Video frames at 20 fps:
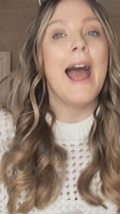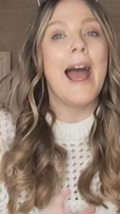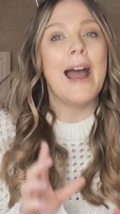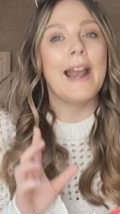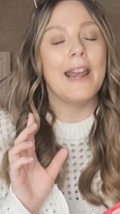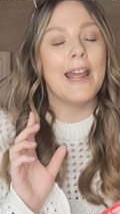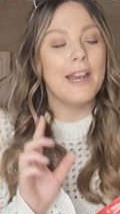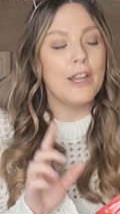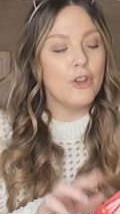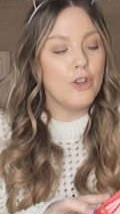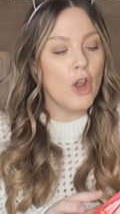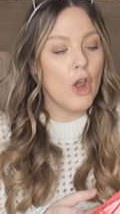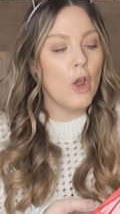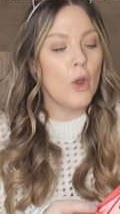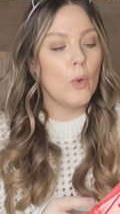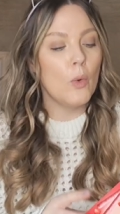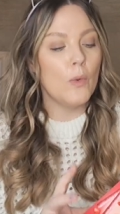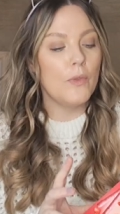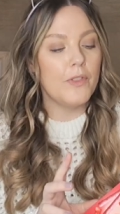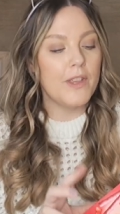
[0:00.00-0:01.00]
and I
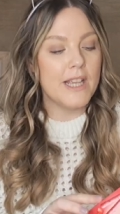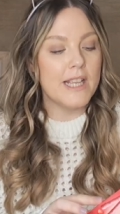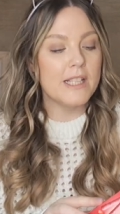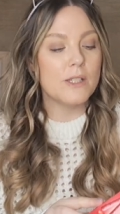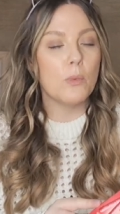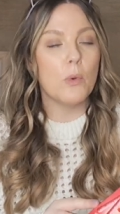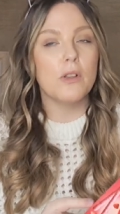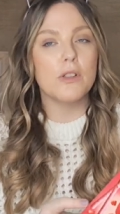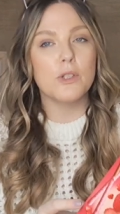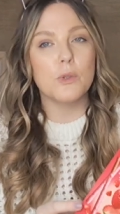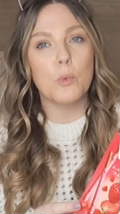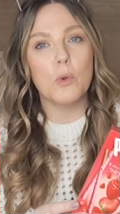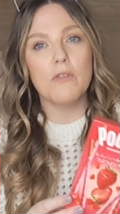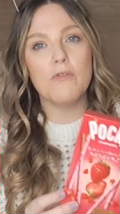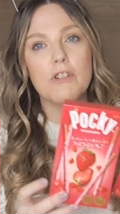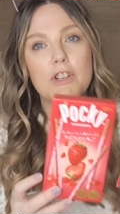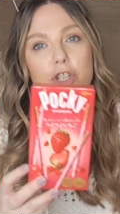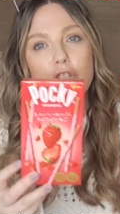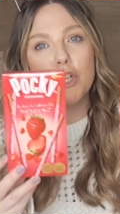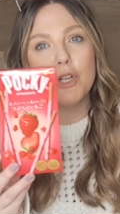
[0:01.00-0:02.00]
know these ones were
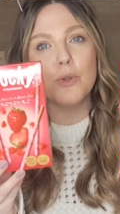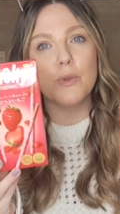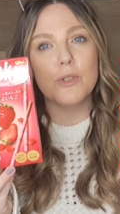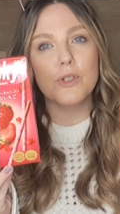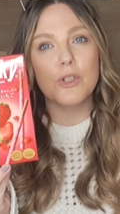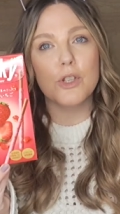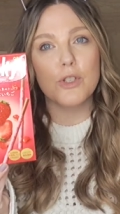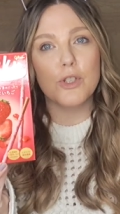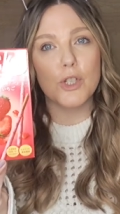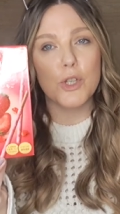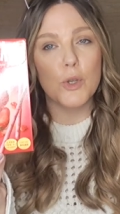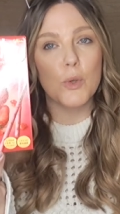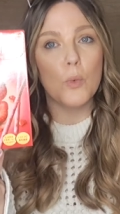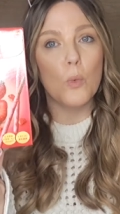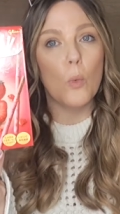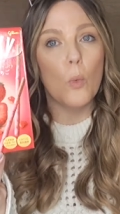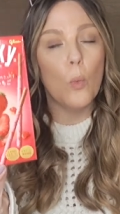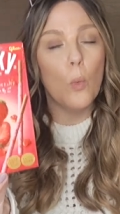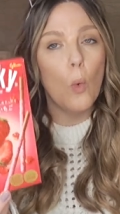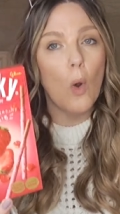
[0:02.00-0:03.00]
reduced to
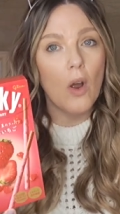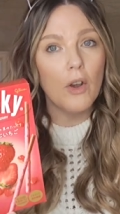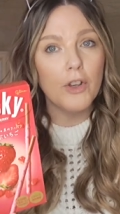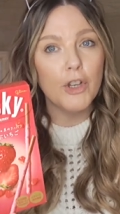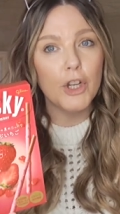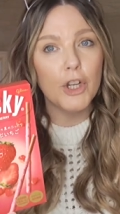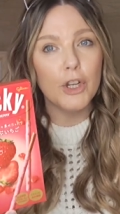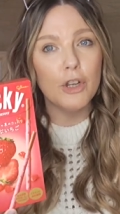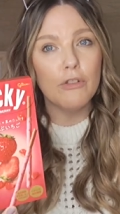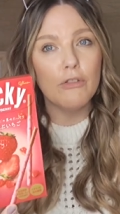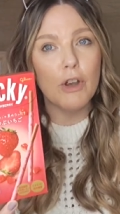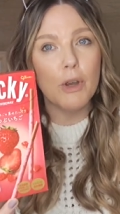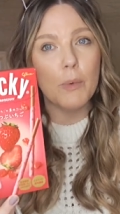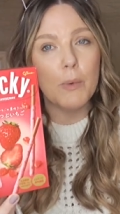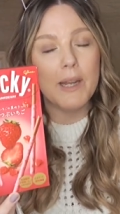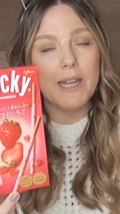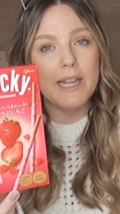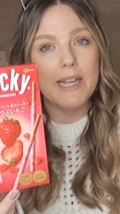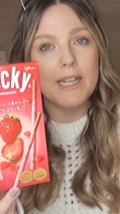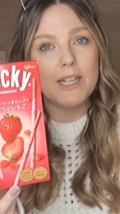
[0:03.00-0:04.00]
one
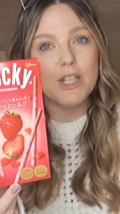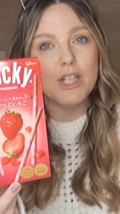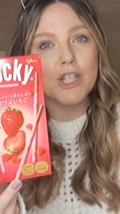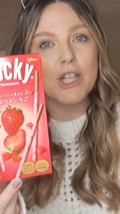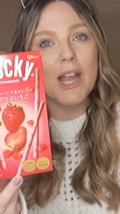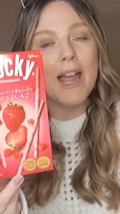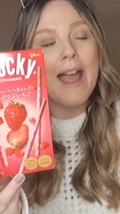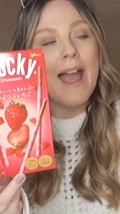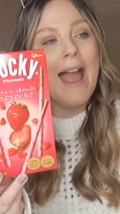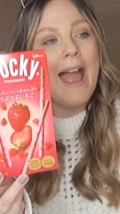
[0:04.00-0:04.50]
euro each,